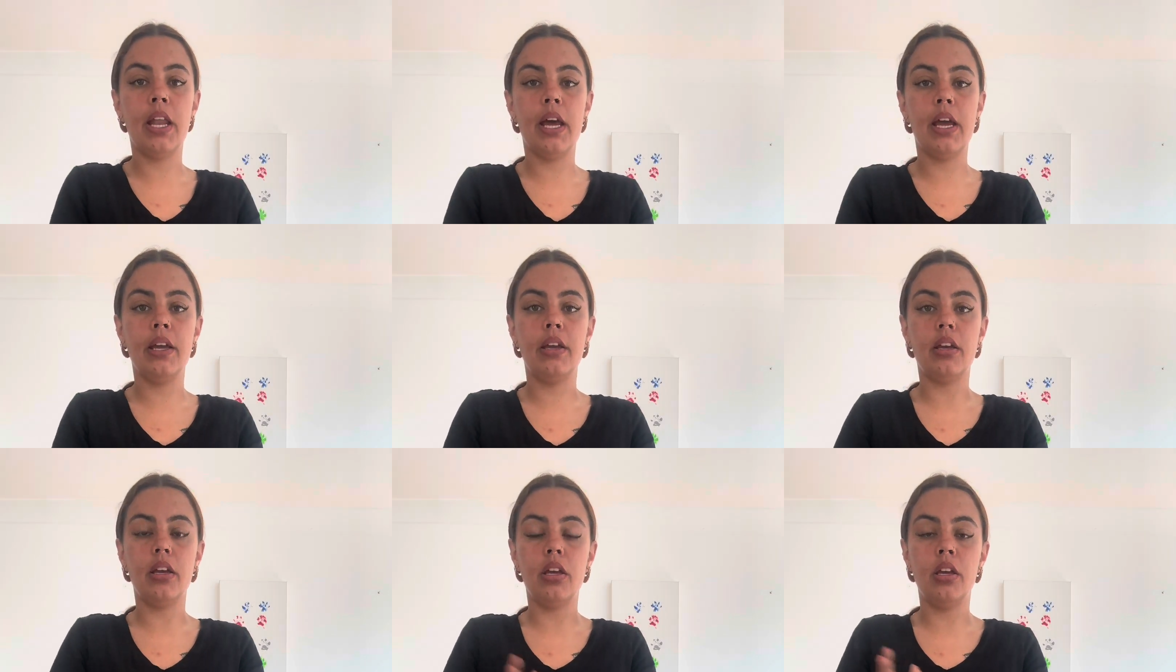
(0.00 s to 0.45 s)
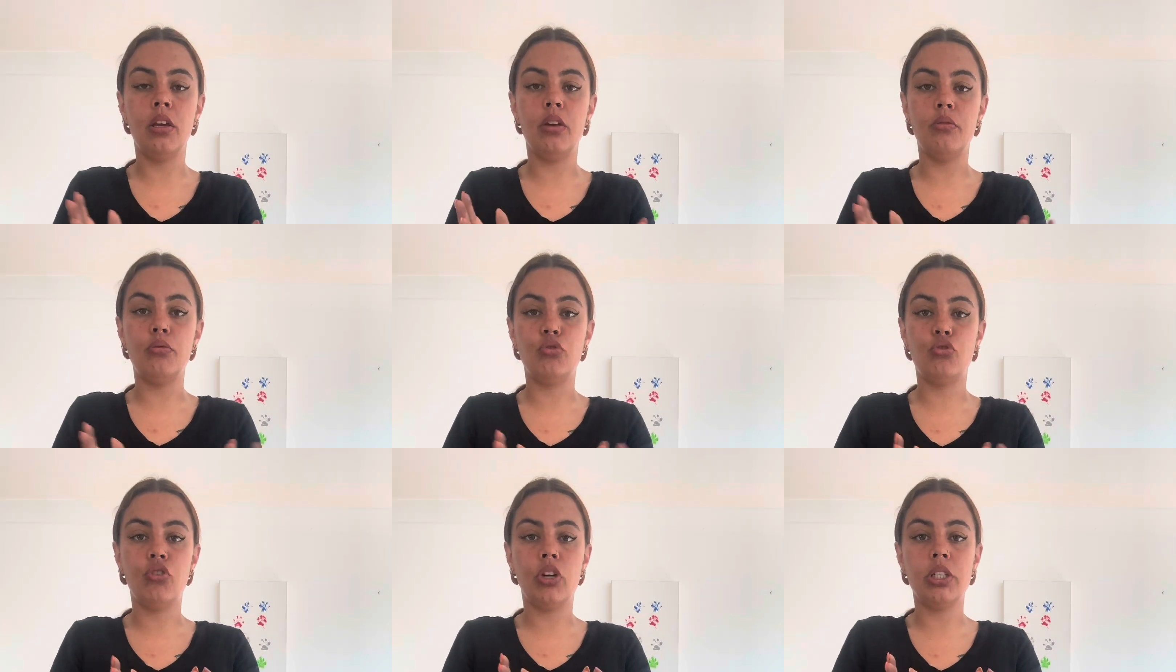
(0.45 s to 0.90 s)
like
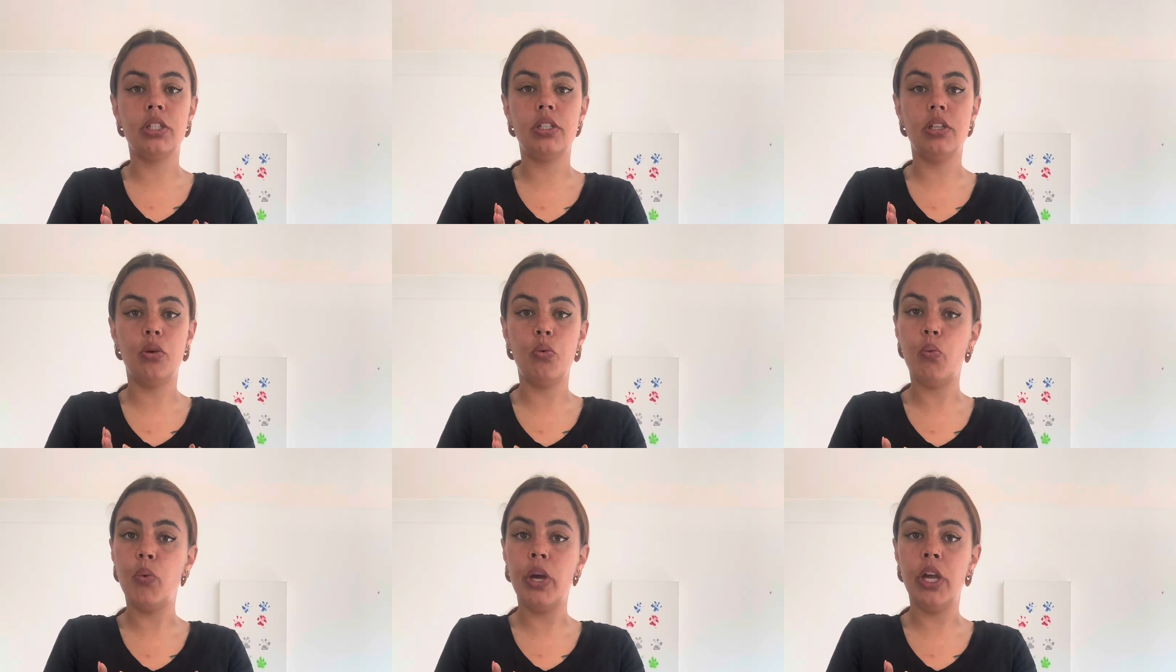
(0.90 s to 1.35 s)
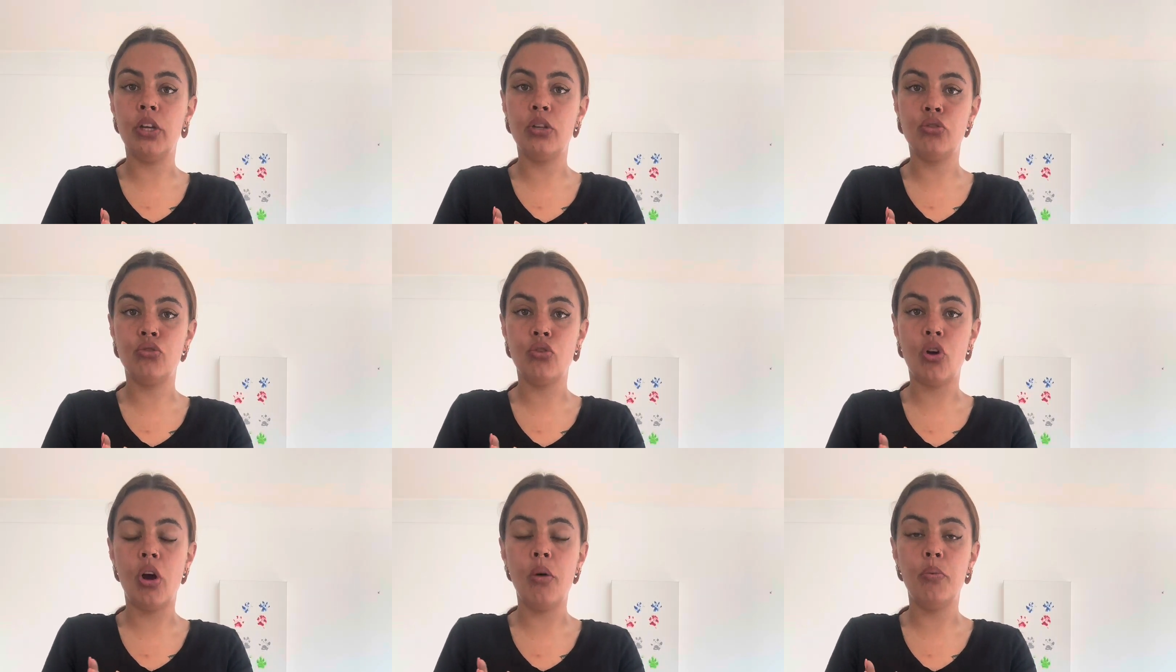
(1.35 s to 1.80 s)
a drastic weight
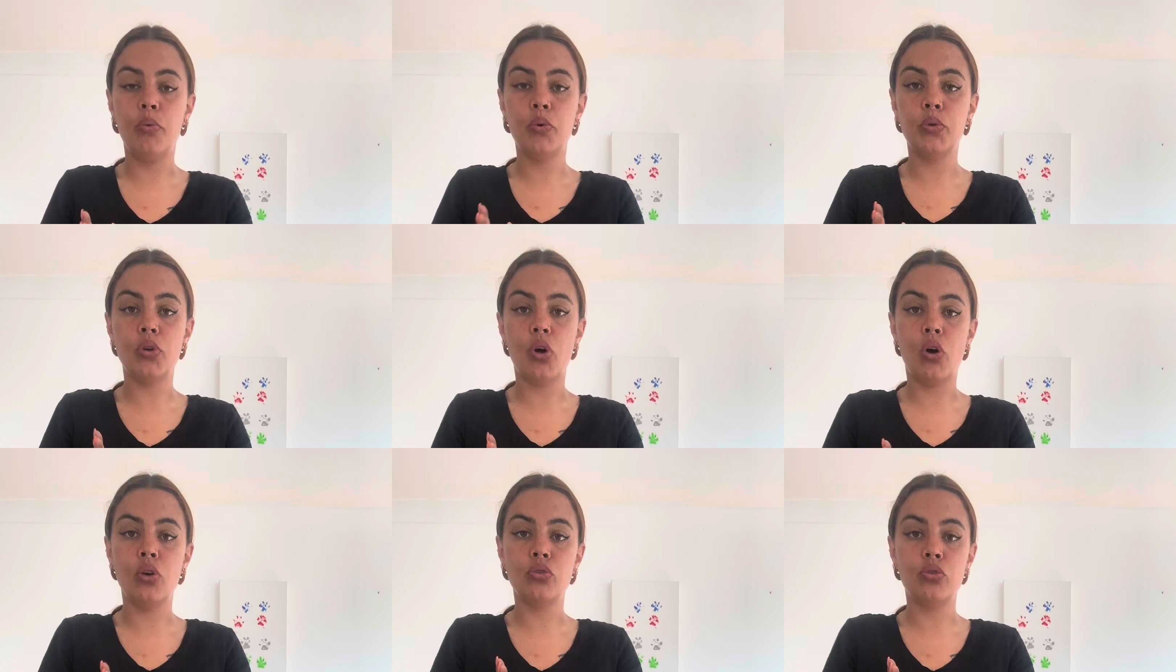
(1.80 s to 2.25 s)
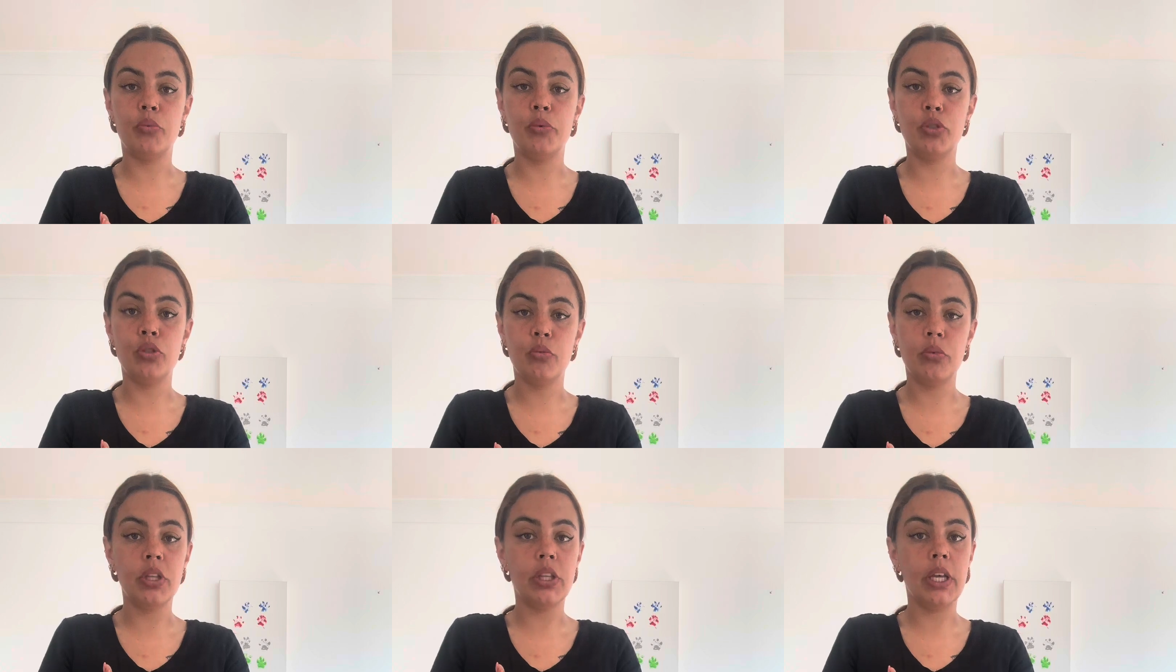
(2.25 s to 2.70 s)
drop would also be
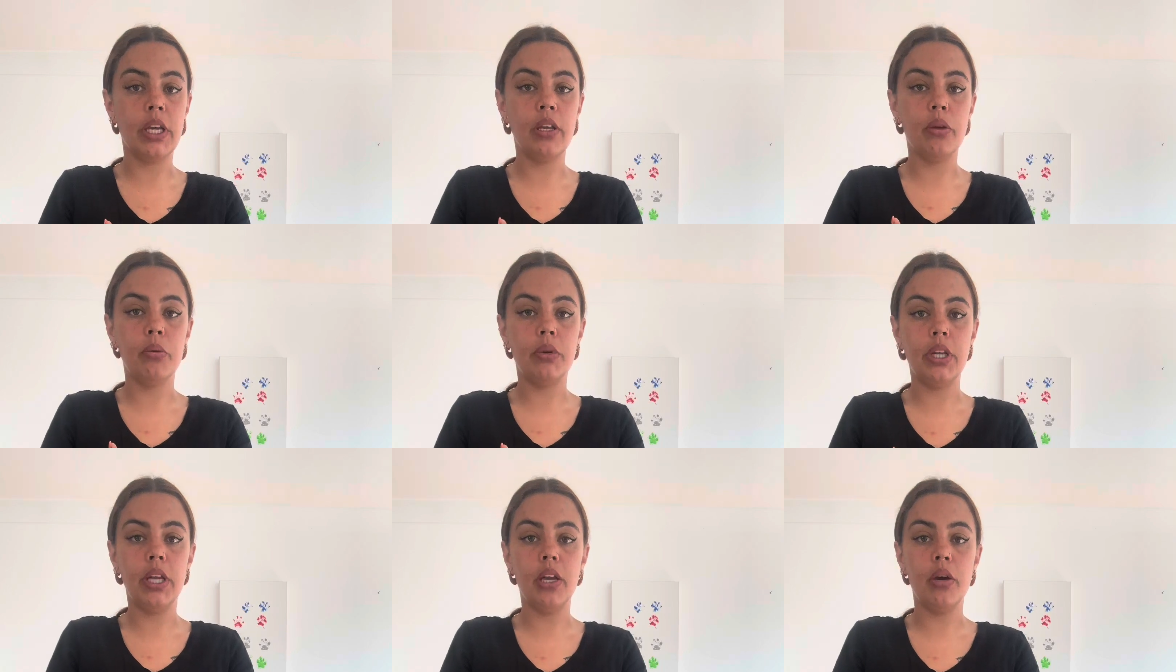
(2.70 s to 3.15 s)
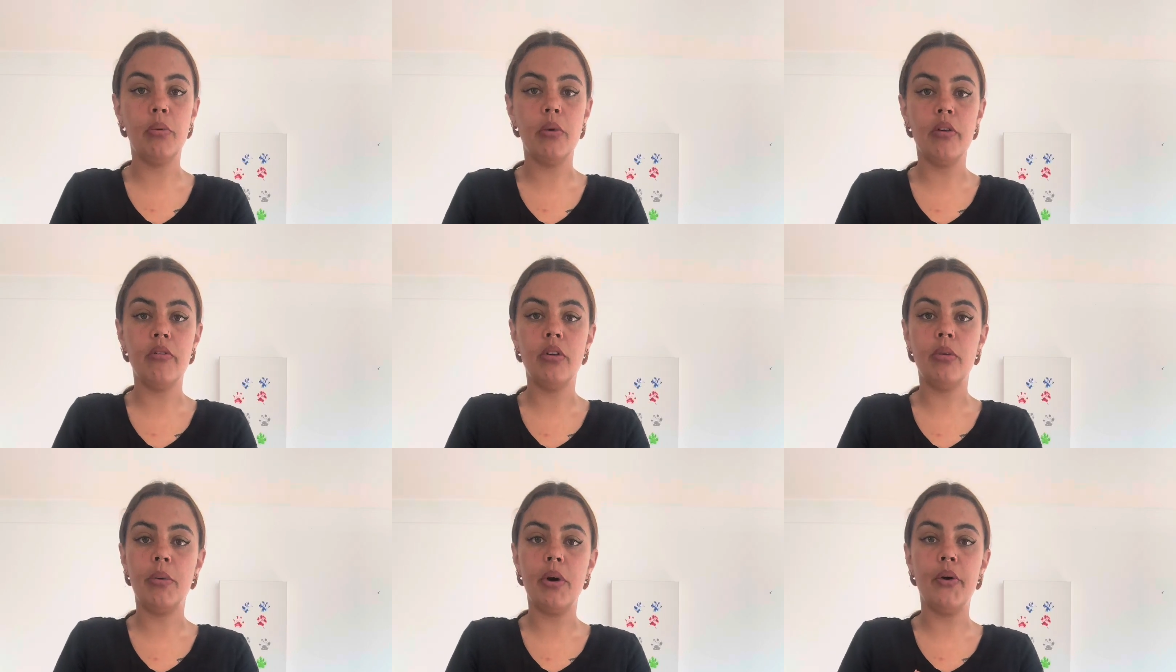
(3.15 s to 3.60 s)
something that you would need to
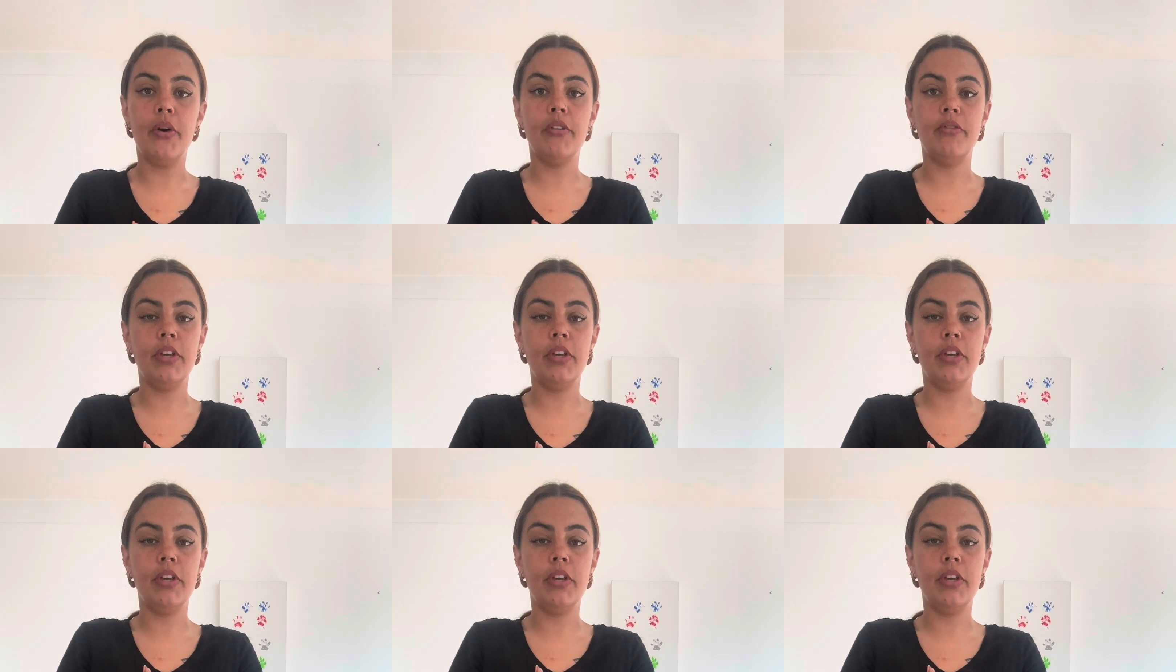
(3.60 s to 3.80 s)
worry about.